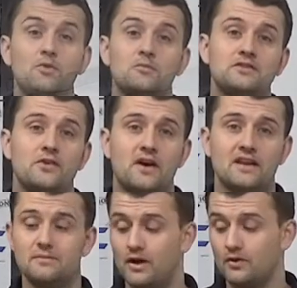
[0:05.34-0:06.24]
we're going to be
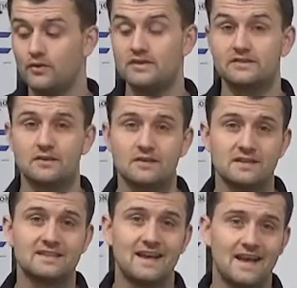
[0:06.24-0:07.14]
talking about grease
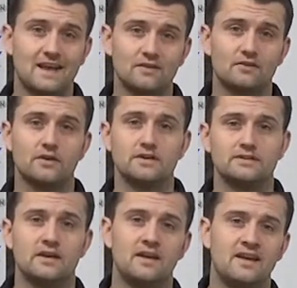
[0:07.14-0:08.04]
guns and
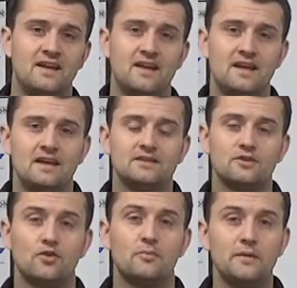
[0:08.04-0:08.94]
grease.
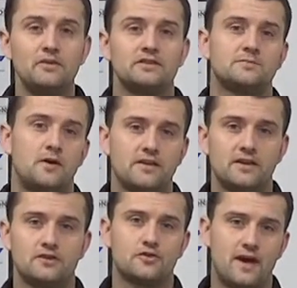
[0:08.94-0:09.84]
So maybe you just bought
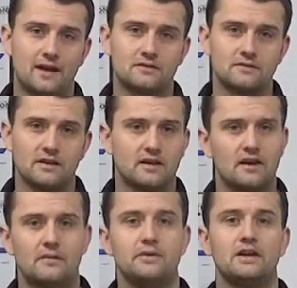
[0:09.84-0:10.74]
that tractor, that
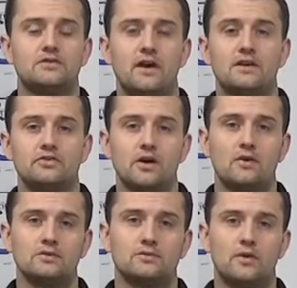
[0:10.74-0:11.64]
compact tractor you
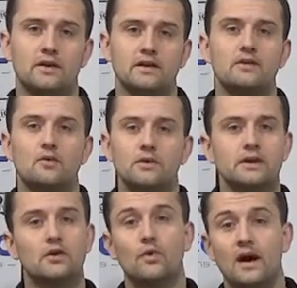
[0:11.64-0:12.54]
always wanted, or you
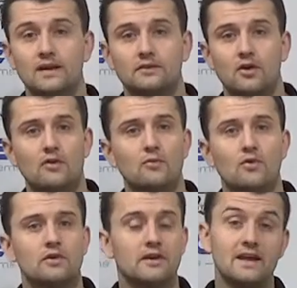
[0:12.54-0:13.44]
got a riding
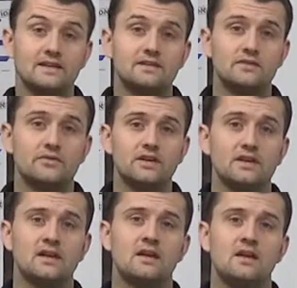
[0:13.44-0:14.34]
lawnmower and ATV.